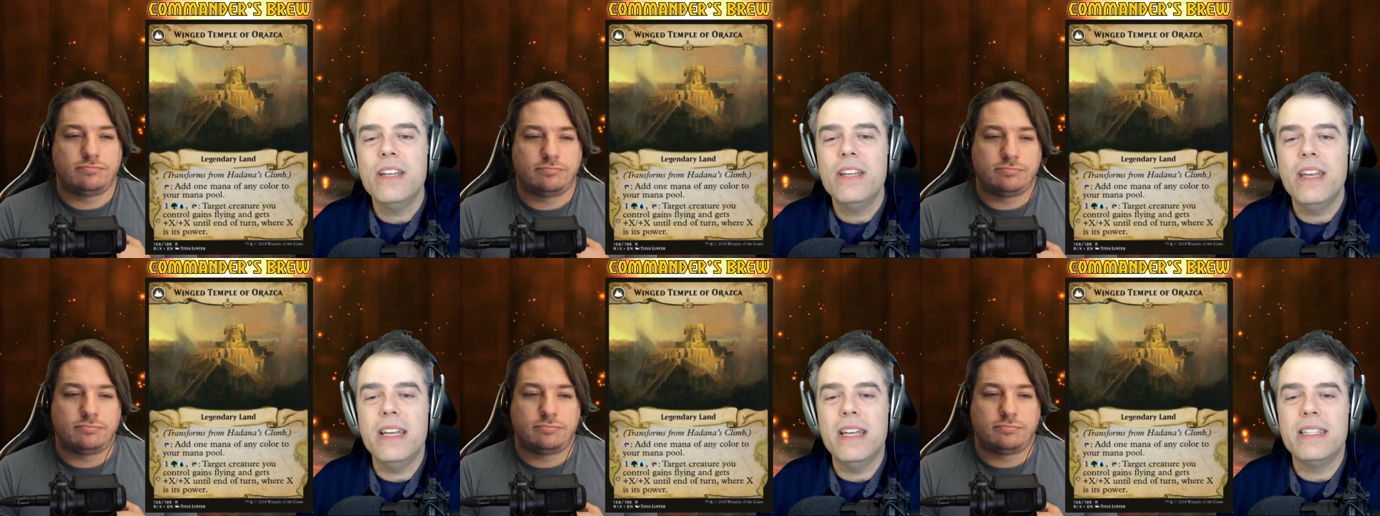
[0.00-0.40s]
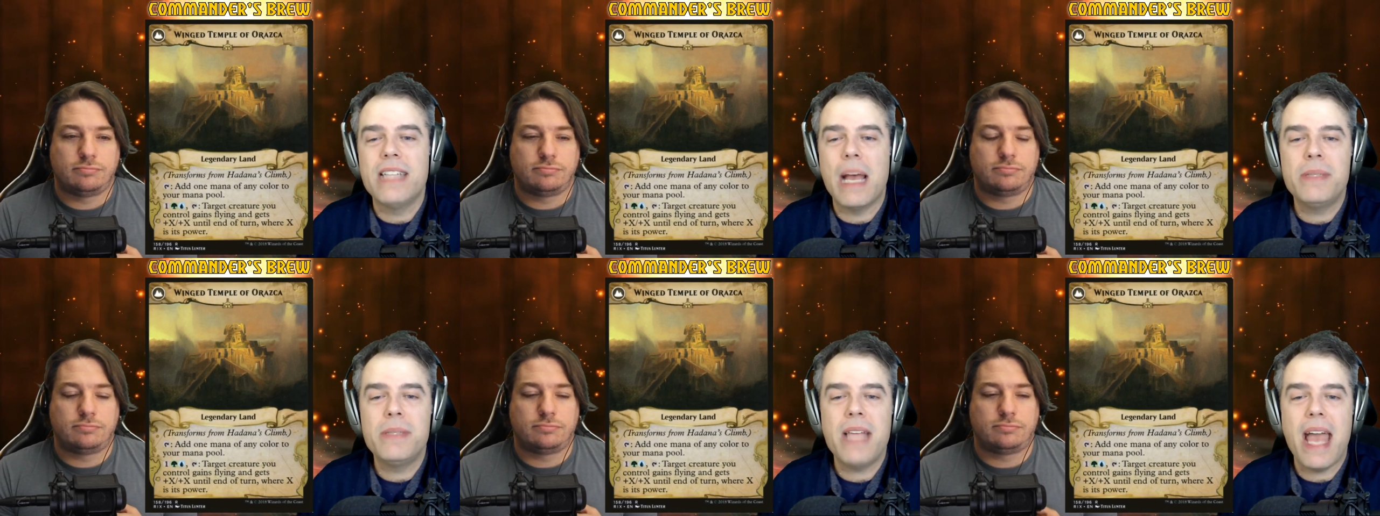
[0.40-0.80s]
Speaker 1: It
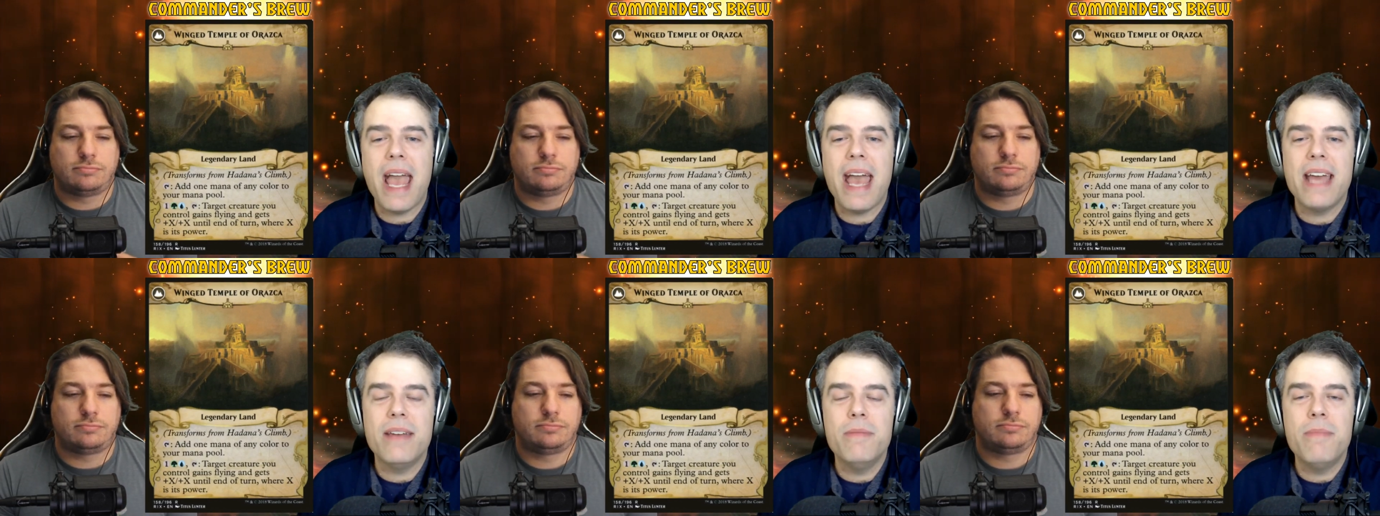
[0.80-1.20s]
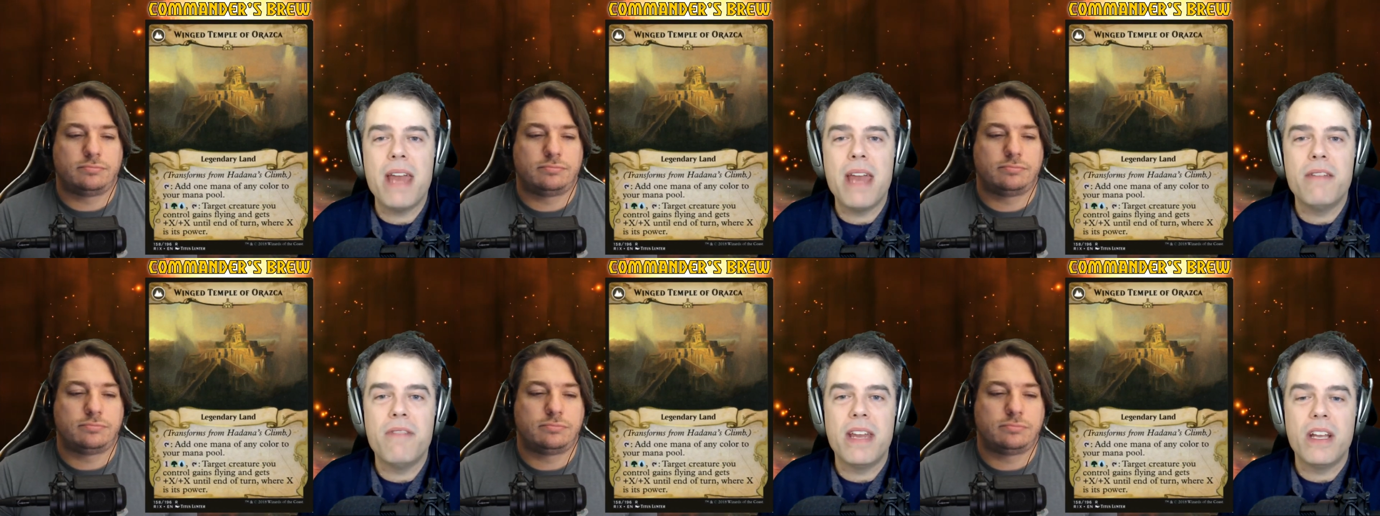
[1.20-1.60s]
taps to add mana
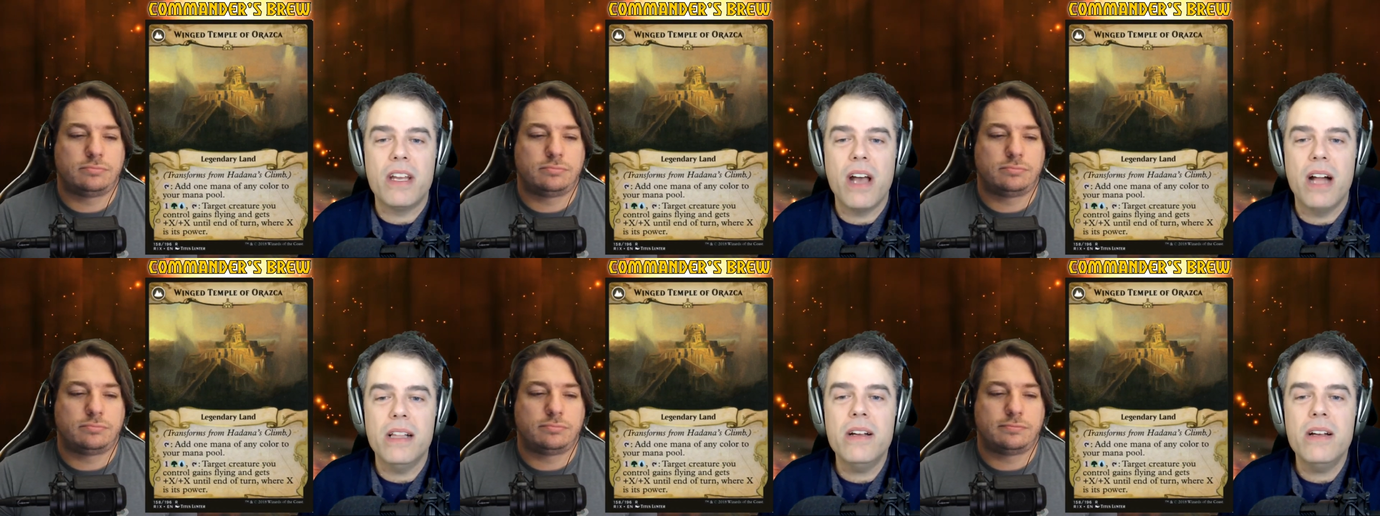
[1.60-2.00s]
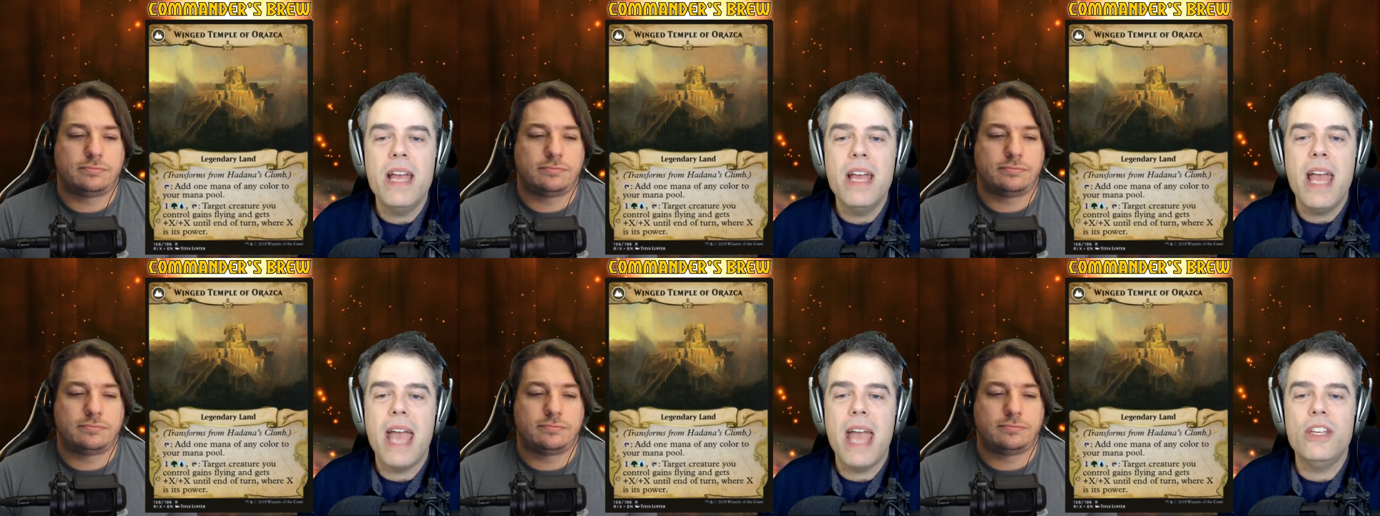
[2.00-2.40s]
of any color,
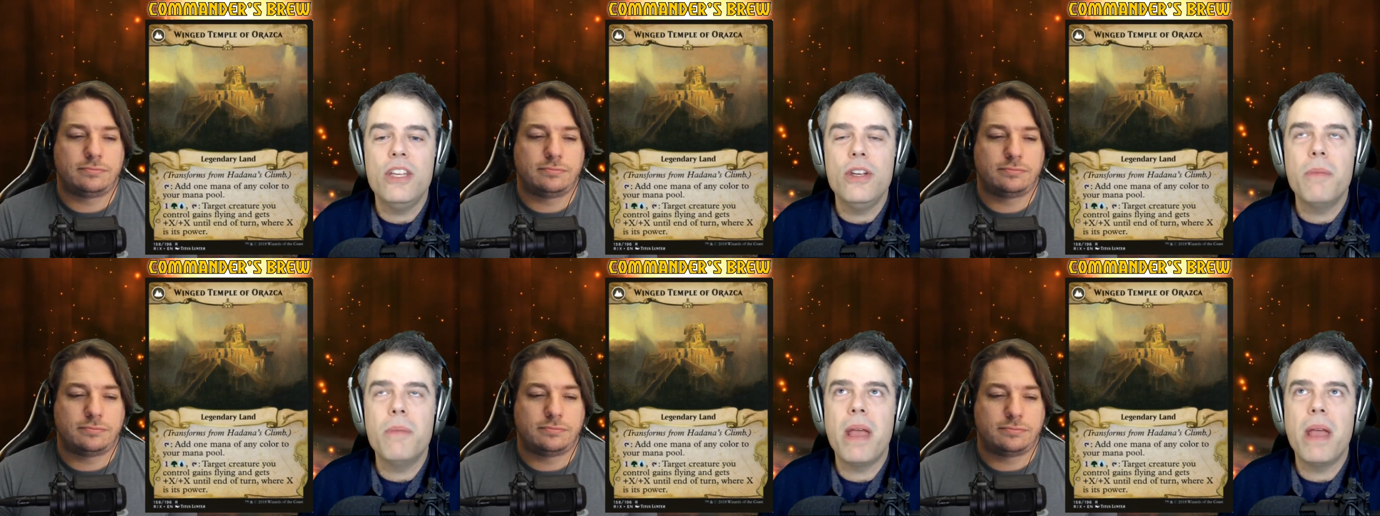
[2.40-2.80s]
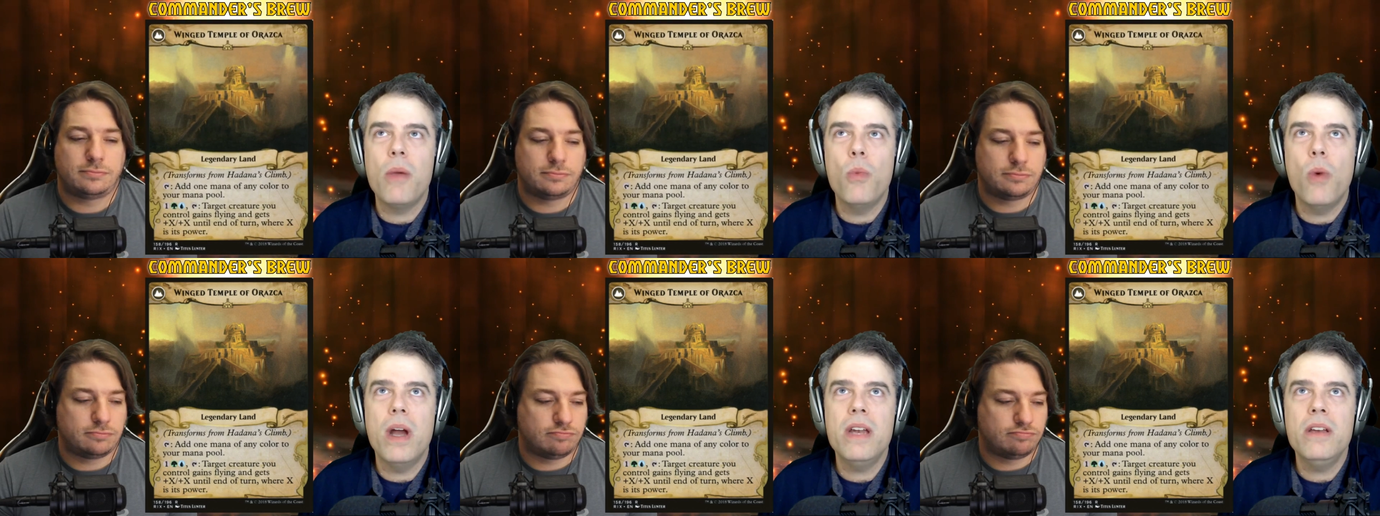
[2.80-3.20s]
and you can pay
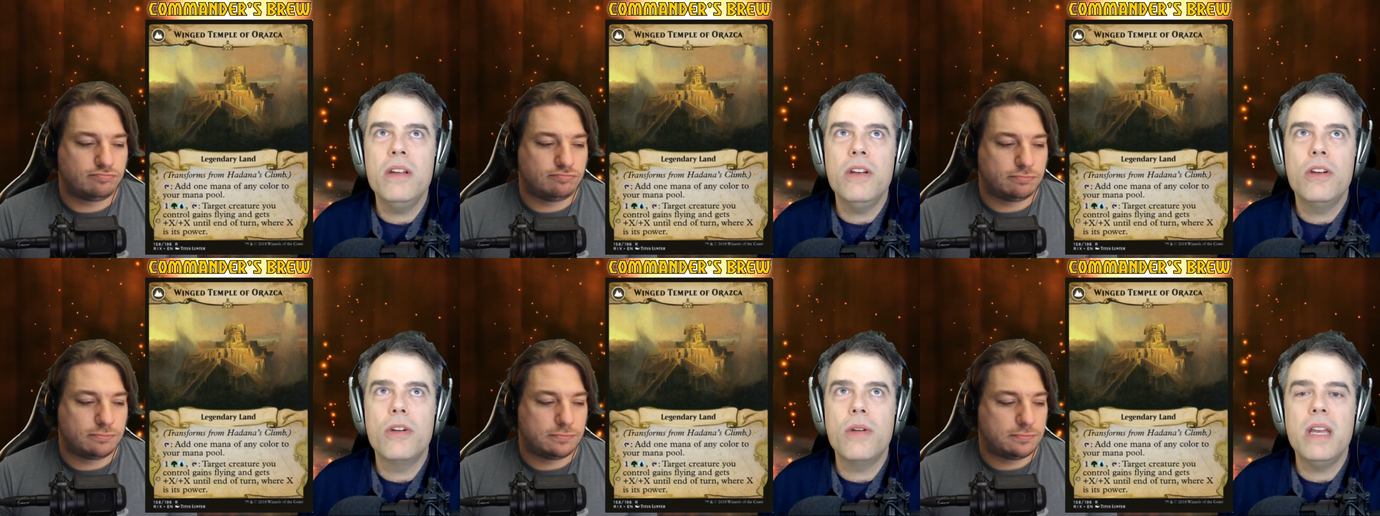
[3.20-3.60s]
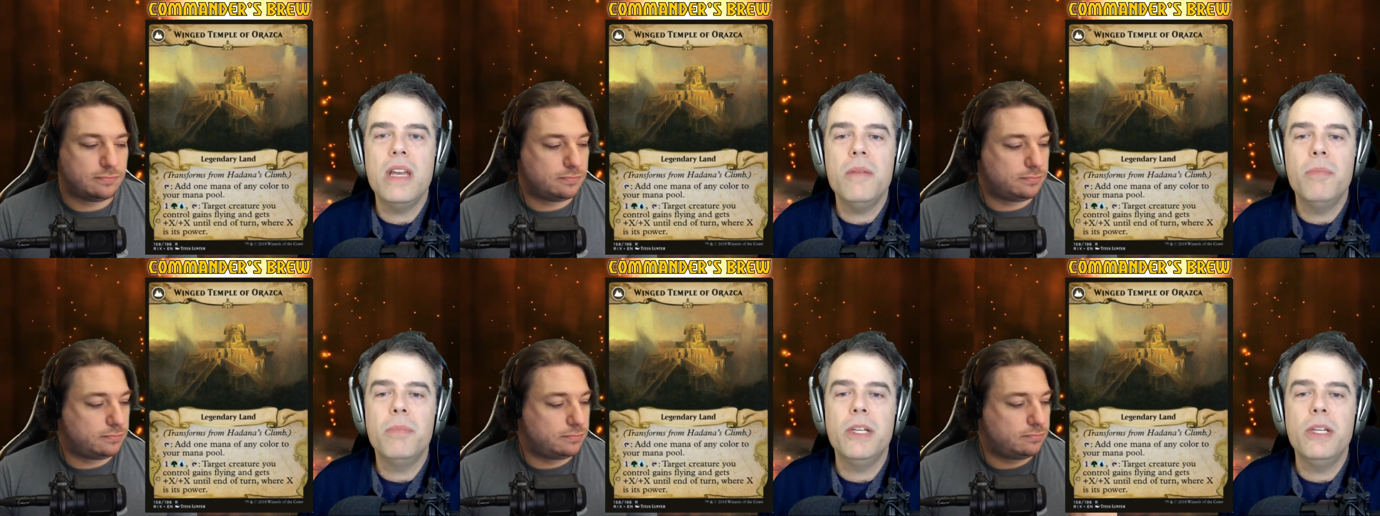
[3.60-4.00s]
one green
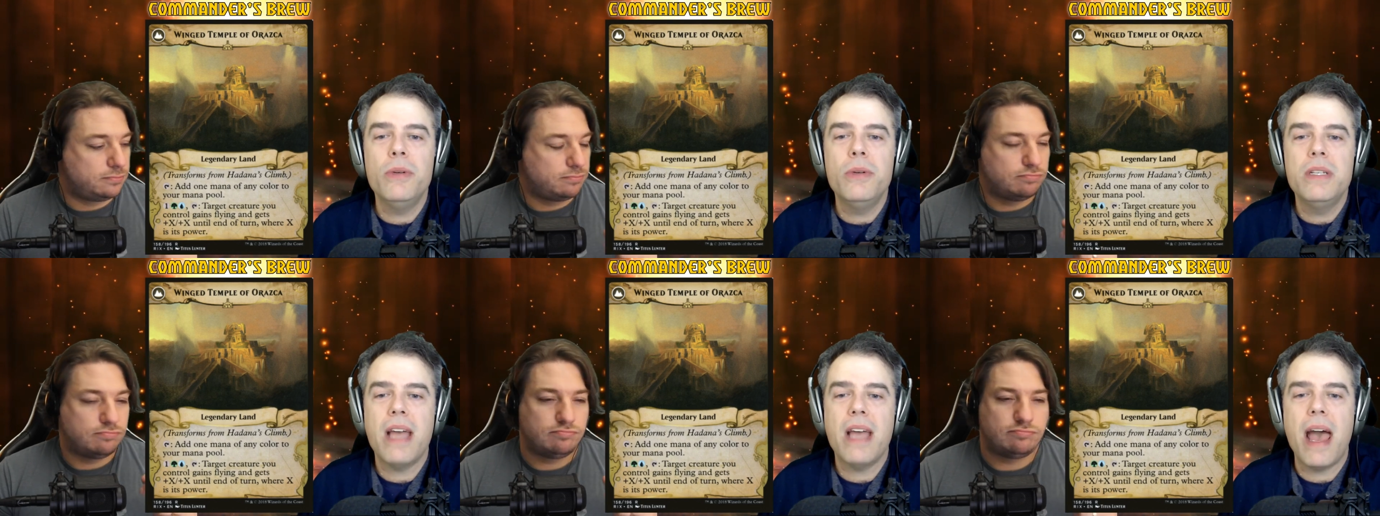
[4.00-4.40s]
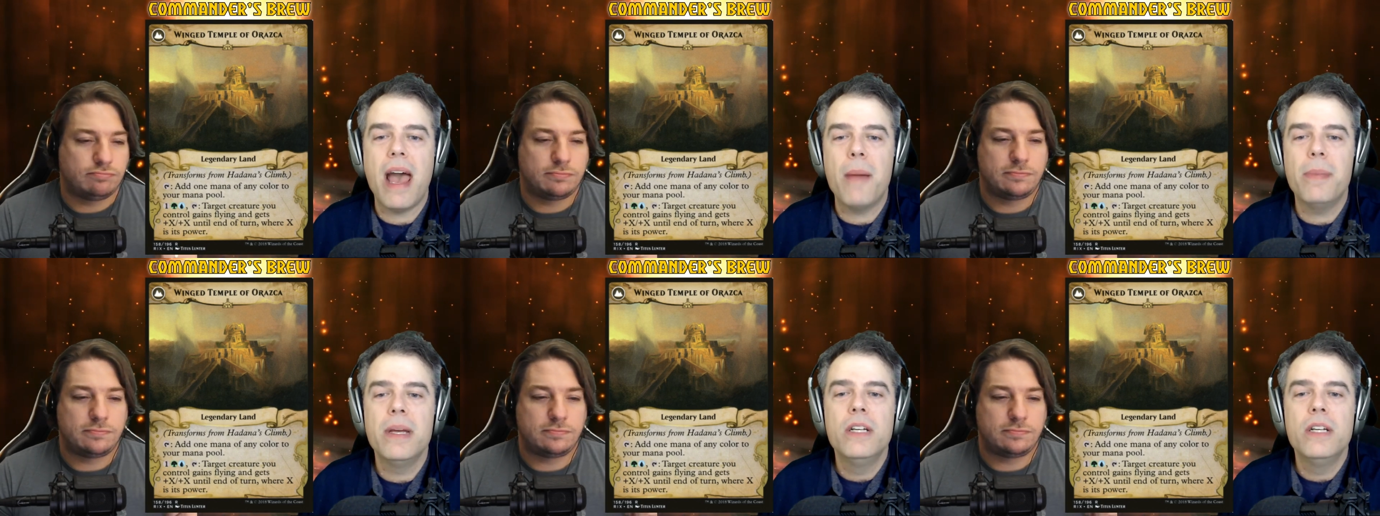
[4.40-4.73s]
blue tap.